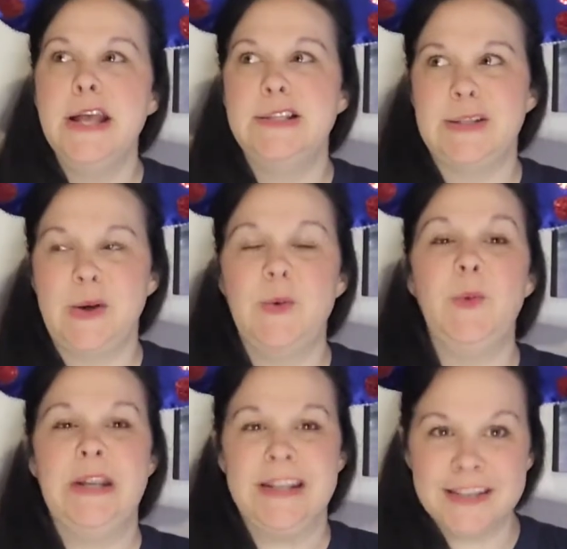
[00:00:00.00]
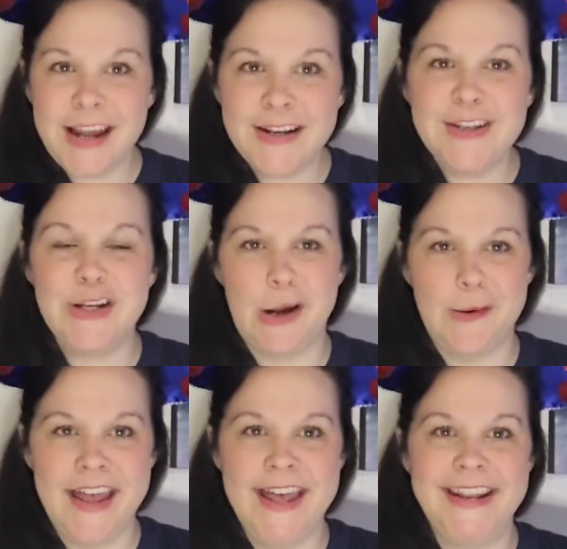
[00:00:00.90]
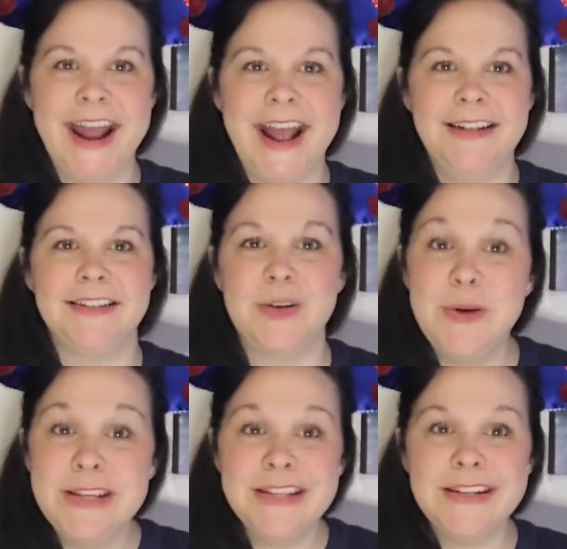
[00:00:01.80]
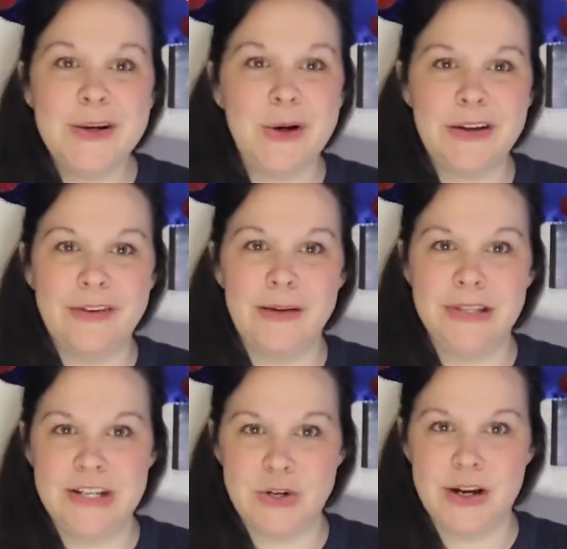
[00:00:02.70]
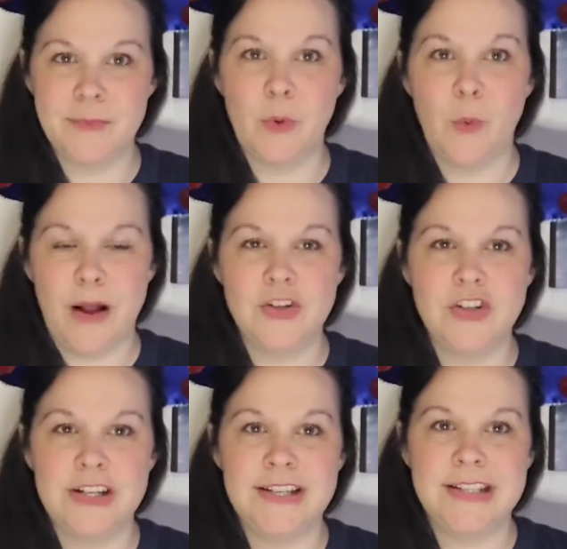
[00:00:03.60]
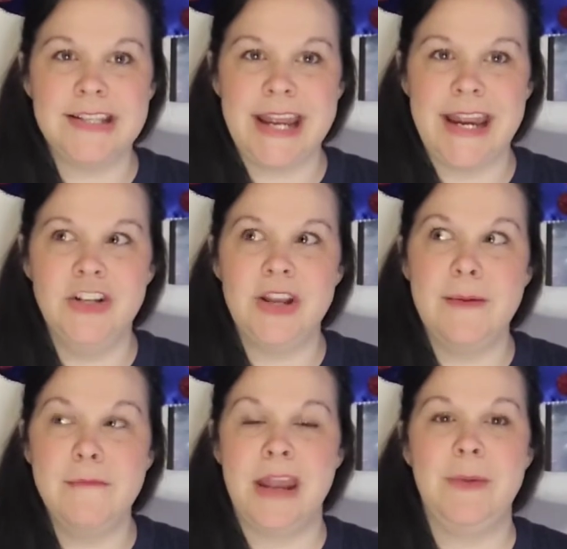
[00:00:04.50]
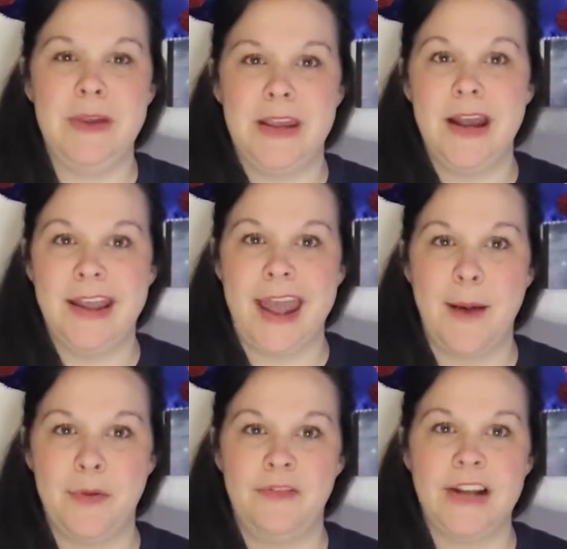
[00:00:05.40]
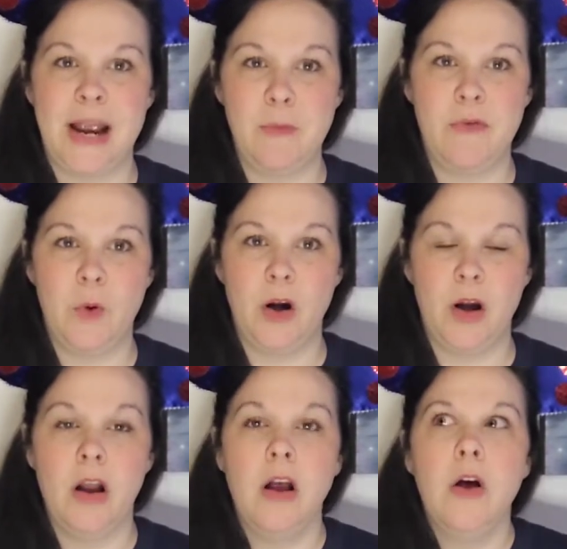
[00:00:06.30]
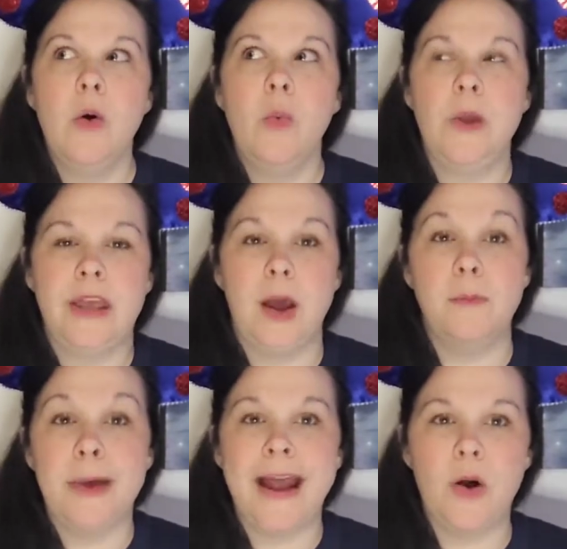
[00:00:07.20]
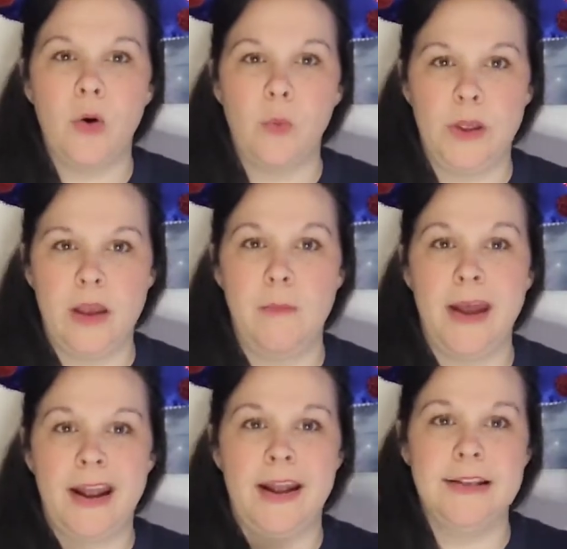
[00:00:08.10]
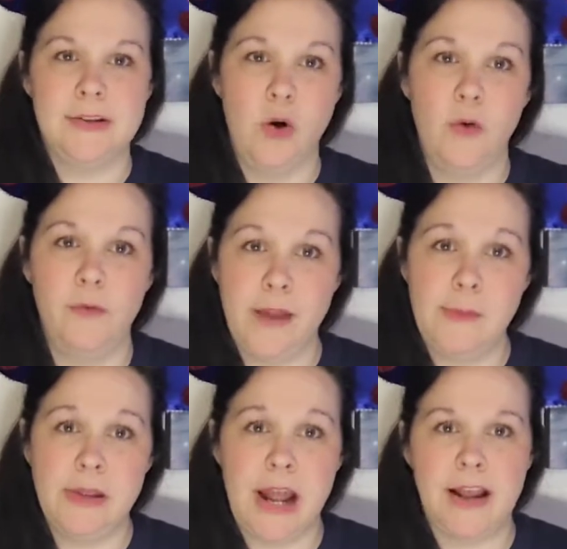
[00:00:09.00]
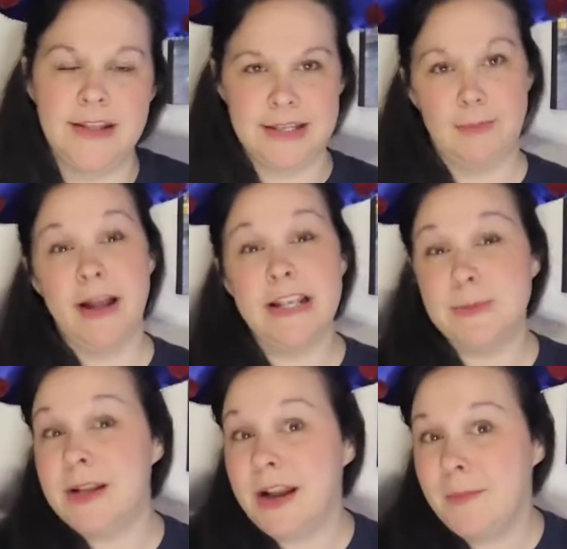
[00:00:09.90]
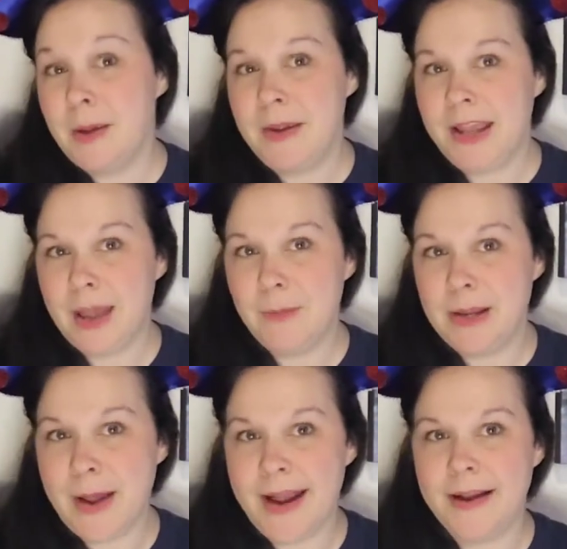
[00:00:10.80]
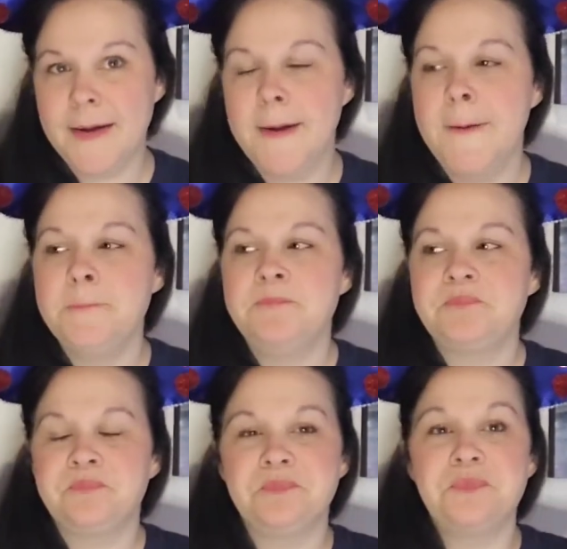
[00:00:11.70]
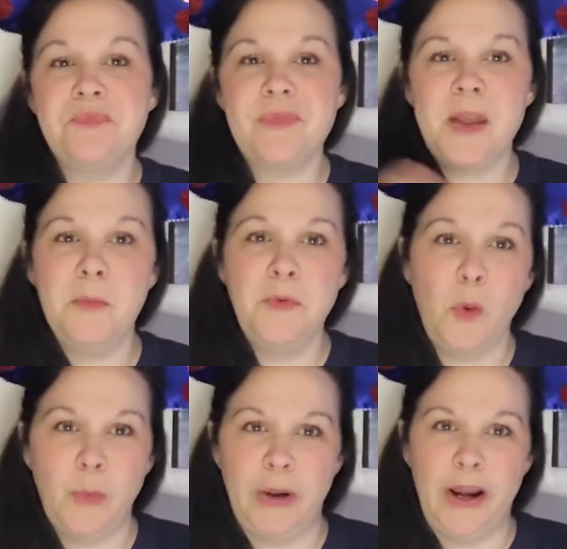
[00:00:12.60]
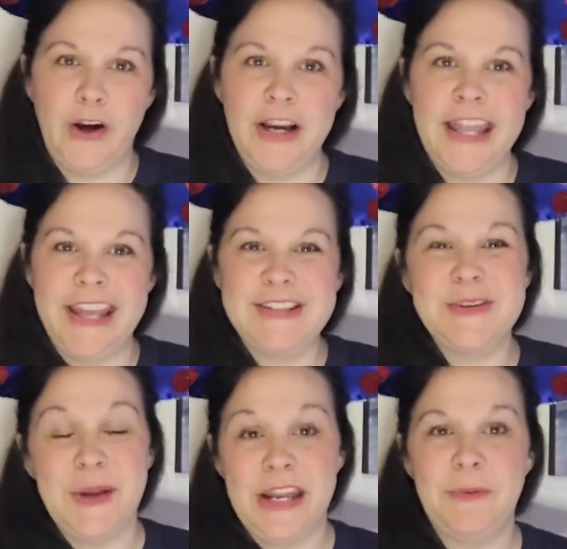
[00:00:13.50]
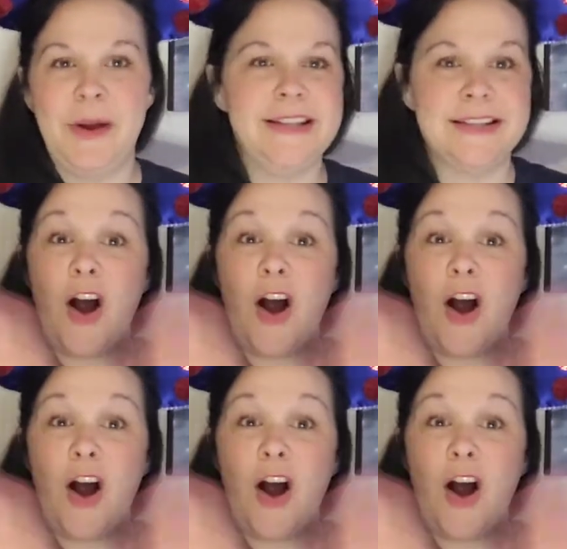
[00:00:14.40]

So we decided to go ahead and squeeze in a quick family trip while she is this age. It may be a gap of time before we come back, or we come back as a whole family. I can see my husband and I maybe coming back before we bring her again. So anyways,